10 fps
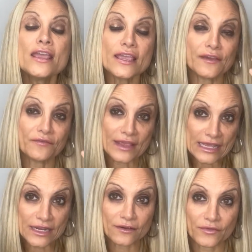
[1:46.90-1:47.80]
if
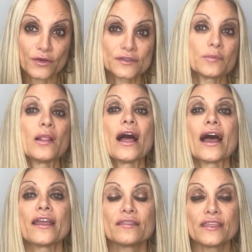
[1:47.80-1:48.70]
any of those
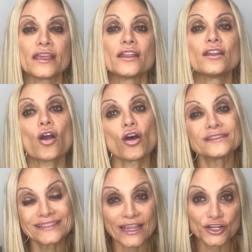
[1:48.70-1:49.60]
apply, then on
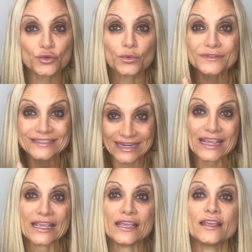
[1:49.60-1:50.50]
Schedule
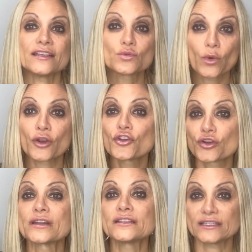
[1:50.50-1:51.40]
D is where you're
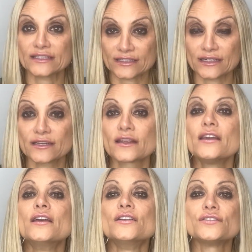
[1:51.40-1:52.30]
going to list it.
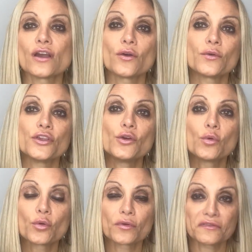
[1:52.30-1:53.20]
So you
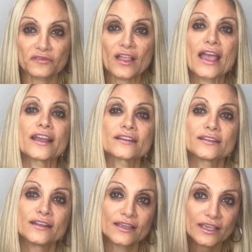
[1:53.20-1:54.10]
will reflect
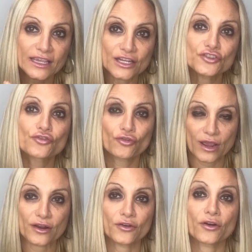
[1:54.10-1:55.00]
each
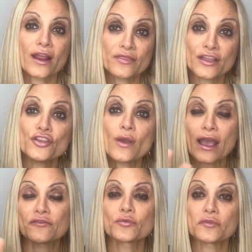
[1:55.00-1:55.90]
creditor, and then you
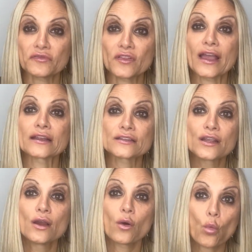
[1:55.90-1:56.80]
have to reflect
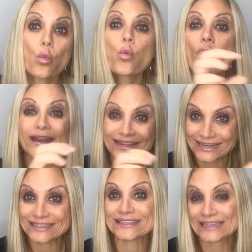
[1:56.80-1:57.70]
what it
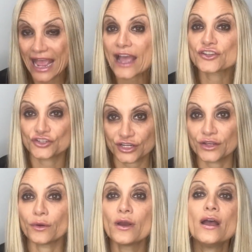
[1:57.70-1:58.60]
is attached to.
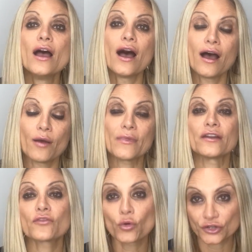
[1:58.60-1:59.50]
Um, and
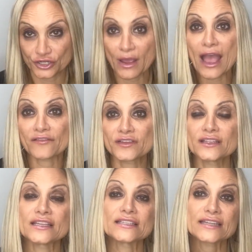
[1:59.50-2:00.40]
of course, you have to
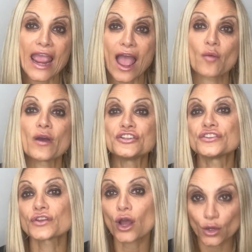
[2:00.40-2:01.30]
list how much
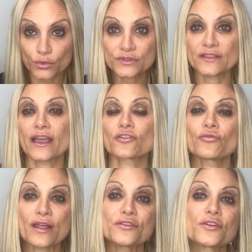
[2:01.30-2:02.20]
is owed to that
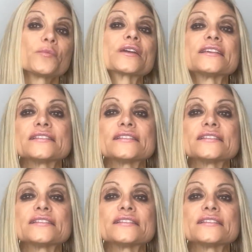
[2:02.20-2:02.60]
creditor because